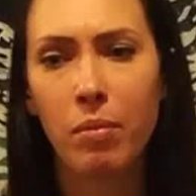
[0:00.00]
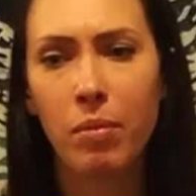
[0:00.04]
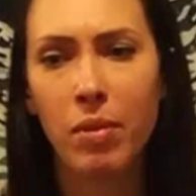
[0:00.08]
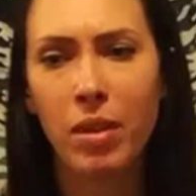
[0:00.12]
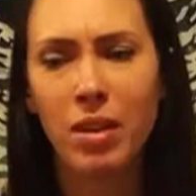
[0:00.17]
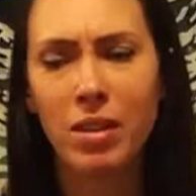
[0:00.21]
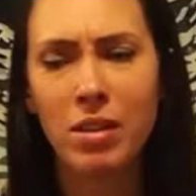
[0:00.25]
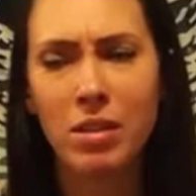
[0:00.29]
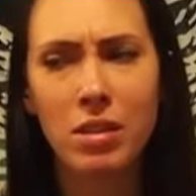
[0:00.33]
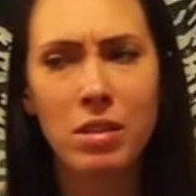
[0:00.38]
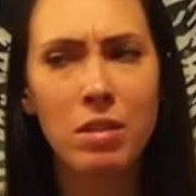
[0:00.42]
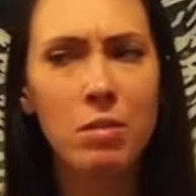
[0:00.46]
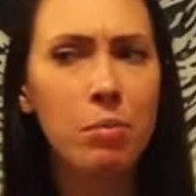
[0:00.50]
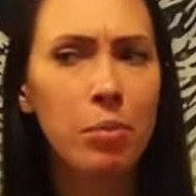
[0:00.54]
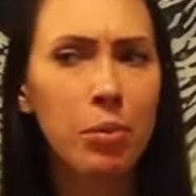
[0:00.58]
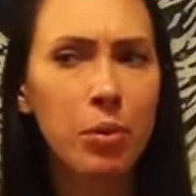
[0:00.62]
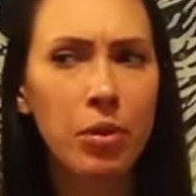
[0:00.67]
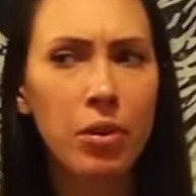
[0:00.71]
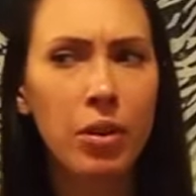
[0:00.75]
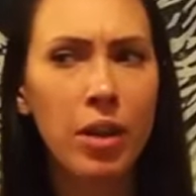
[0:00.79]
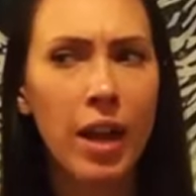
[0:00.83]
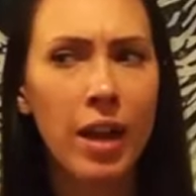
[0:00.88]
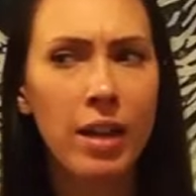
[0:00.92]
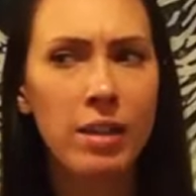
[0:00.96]
as
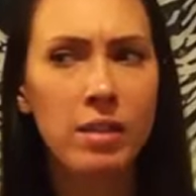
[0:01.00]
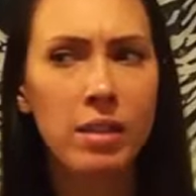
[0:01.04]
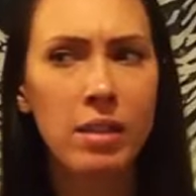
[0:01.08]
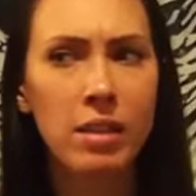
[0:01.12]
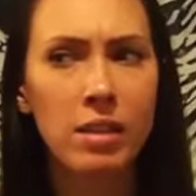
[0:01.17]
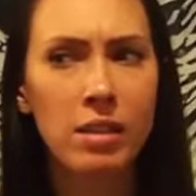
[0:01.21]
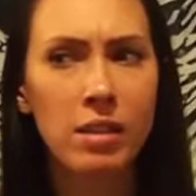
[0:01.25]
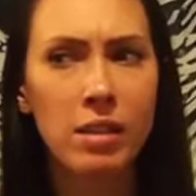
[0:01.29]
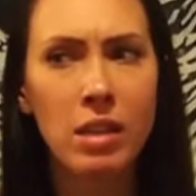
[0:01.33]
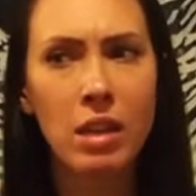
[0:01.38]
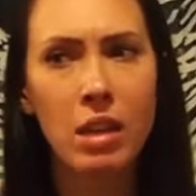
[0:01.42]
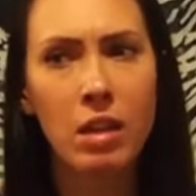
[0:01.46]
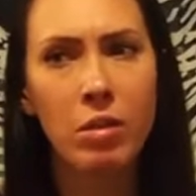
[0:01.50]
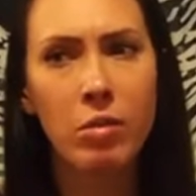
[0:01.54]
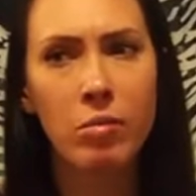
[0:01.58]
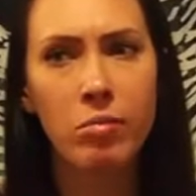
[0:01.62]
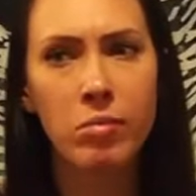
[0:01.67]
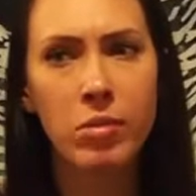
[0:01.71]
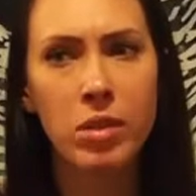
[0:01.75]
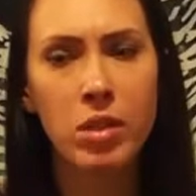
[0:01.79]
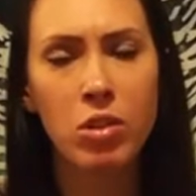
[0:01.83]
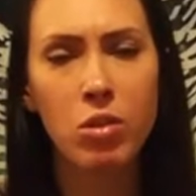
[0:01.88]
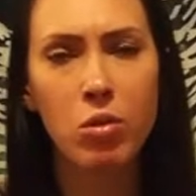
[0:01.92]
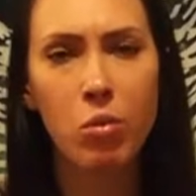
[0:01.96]
simple as it
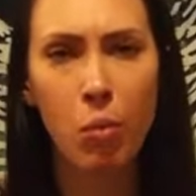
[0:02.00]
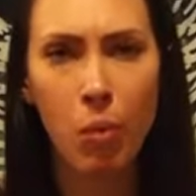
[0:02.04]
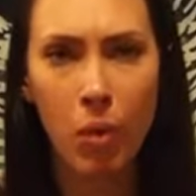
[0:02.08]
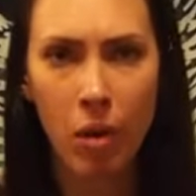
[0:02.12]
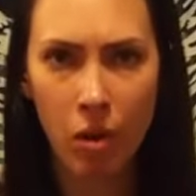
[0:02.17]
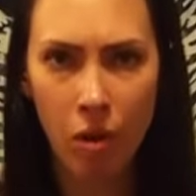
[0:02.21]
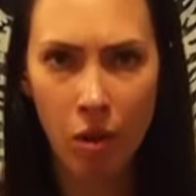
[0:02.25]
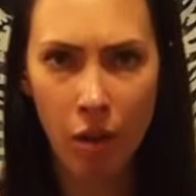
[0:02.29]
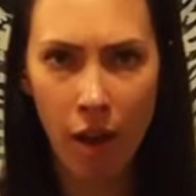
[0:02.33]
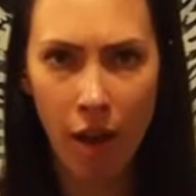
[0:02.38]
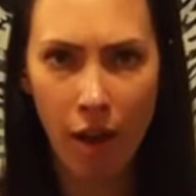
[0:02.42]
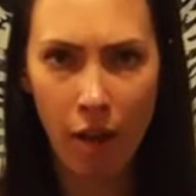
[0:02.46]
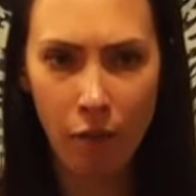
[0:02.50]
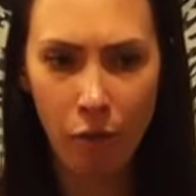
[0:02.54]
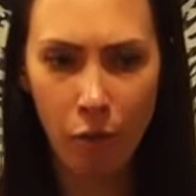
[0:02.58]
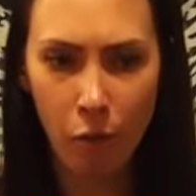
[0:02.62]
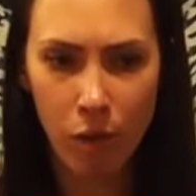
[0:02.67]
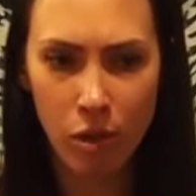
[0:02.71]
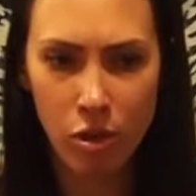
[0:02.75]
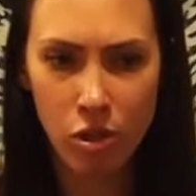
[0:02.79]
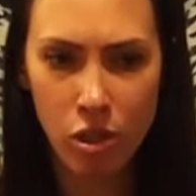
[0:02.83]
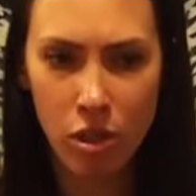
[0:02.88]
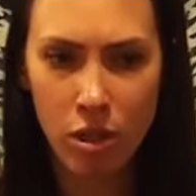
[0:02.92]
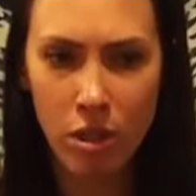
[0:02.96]
seems, you will have
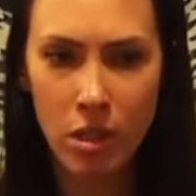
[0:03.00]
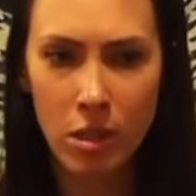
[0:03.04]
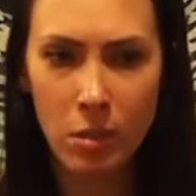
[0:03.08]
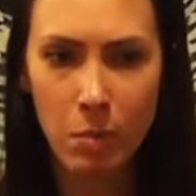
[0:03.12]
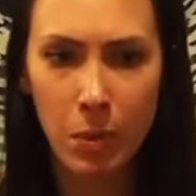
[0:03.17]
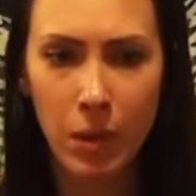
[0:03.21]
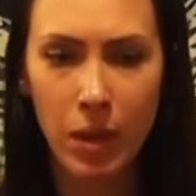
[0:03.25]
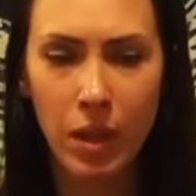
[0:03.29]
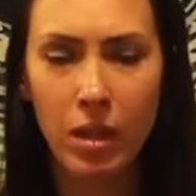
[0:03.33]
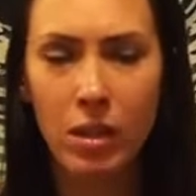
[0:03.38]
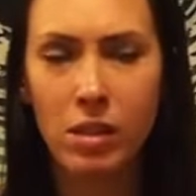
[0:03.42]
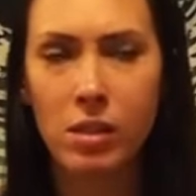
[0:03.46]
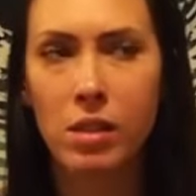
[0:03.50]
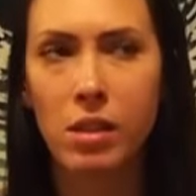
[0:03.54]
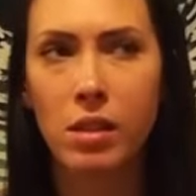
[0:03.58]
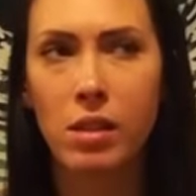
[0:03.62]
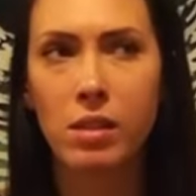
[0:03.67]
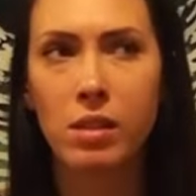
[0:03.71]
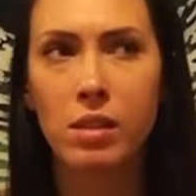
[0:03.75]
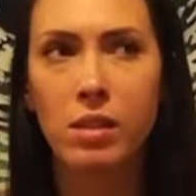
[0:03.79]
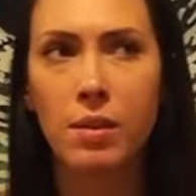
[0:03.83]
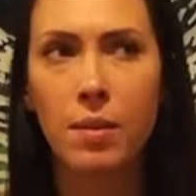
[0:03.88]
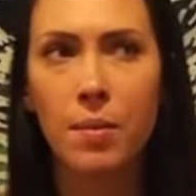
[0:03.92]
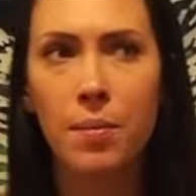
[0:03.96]
questions
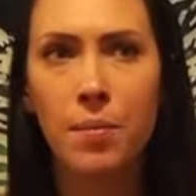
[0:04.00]
because